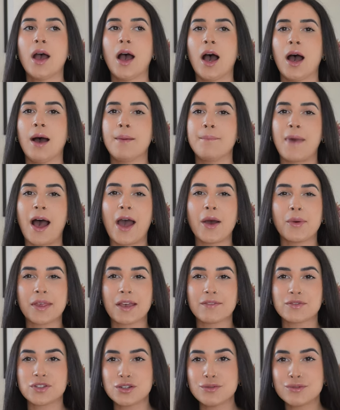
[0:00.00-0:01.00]
I only
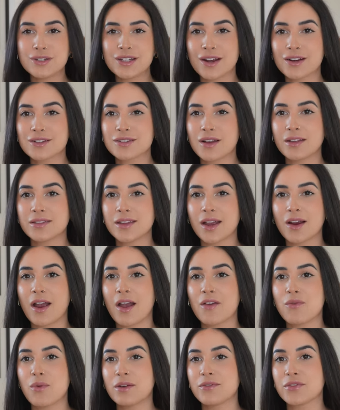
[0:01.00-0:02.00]
have two tiers on there. I
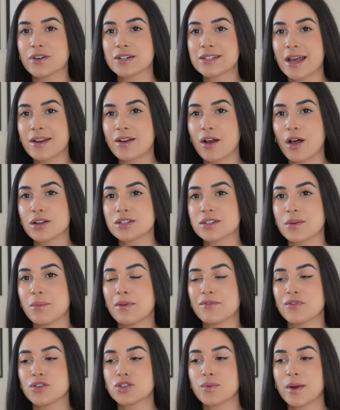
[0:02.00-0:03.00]
have one for $10 and
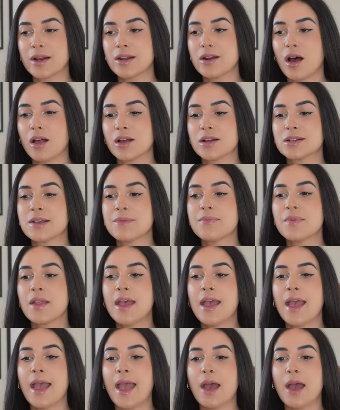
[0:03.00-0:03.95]
one for $20.